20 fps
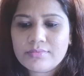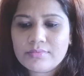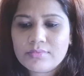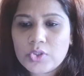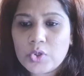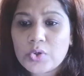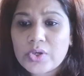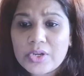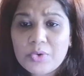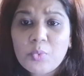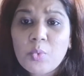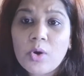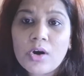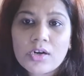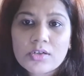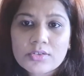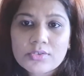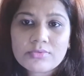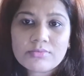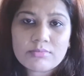you can
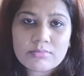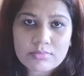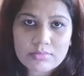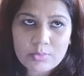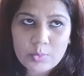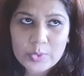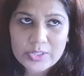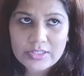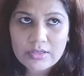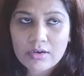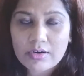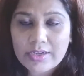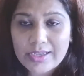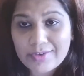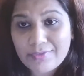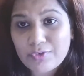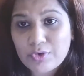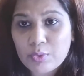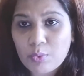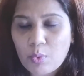work with her
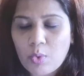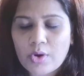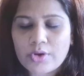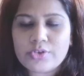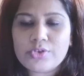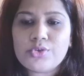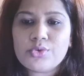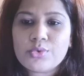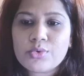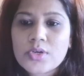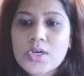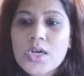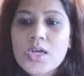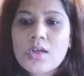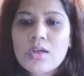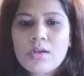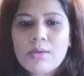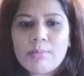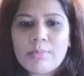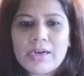if you want to,
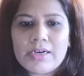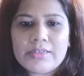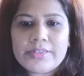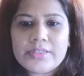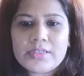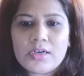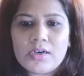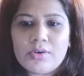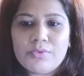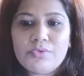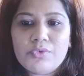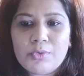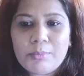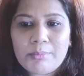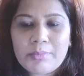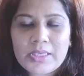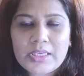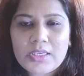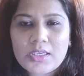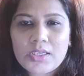but for
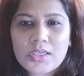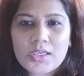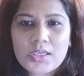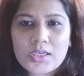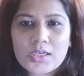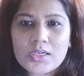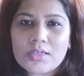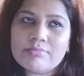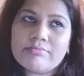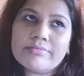me,